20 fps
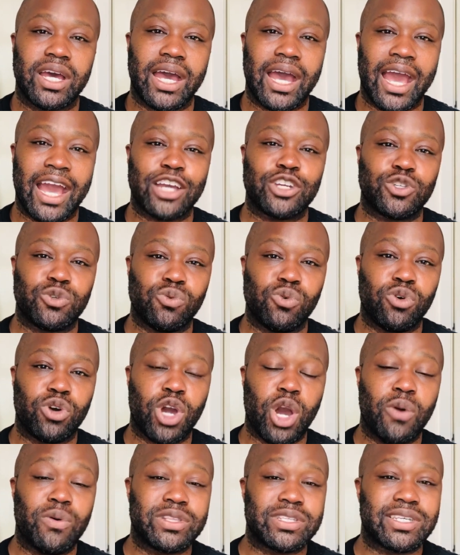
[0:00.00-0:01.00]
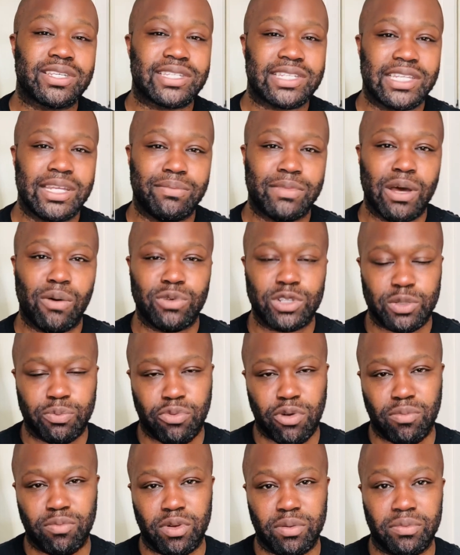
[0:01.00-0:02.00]
actual going to sleep that was the
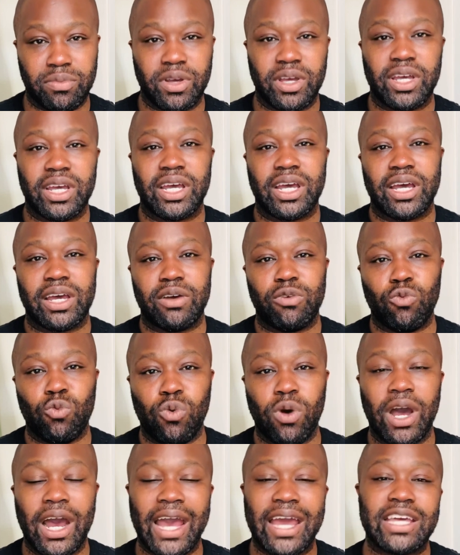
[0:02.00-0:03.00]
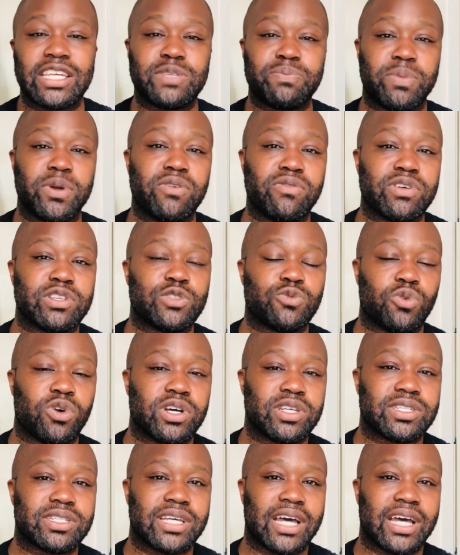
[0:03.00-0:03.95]
problem. What I experienced was